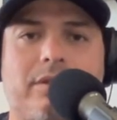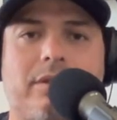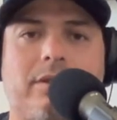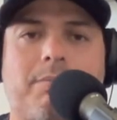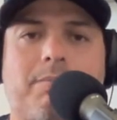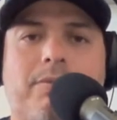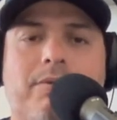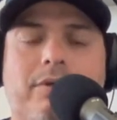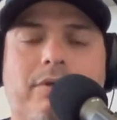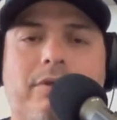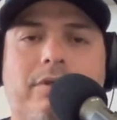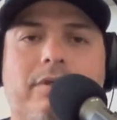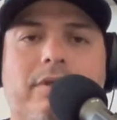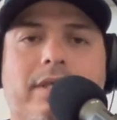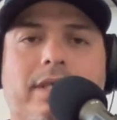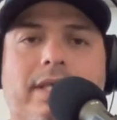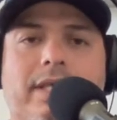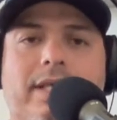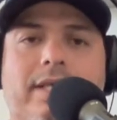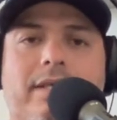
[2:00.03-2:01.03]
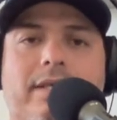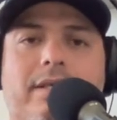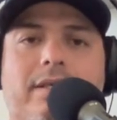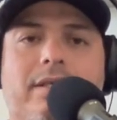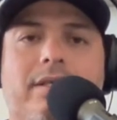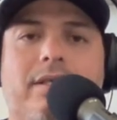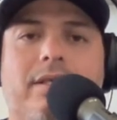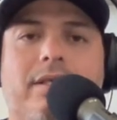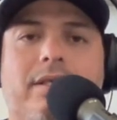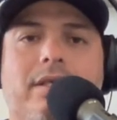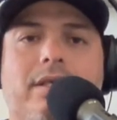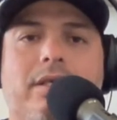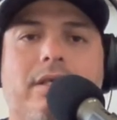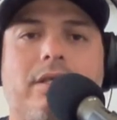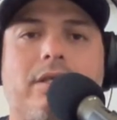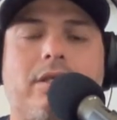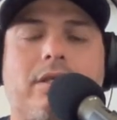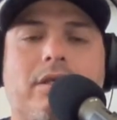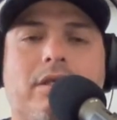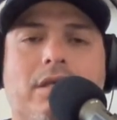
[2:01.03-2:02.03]
They put her in
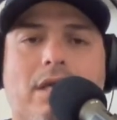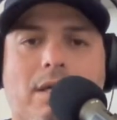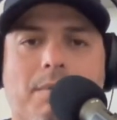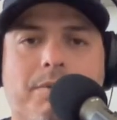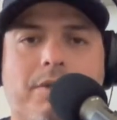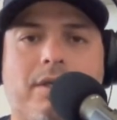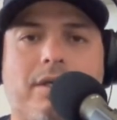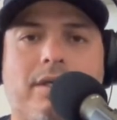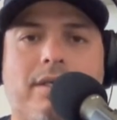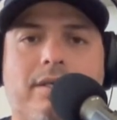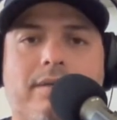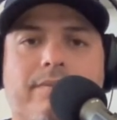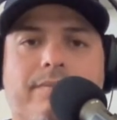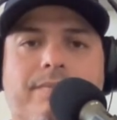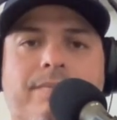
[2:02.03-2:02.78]
the cop car